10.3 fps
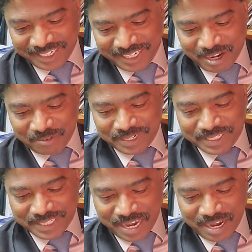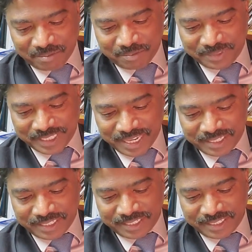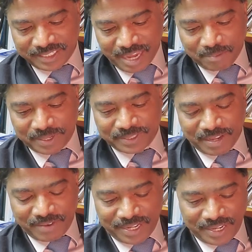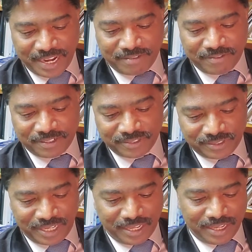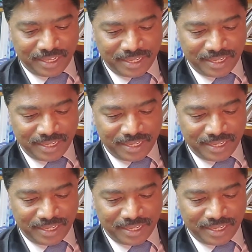Now in Psalm chapter 78 verse 3,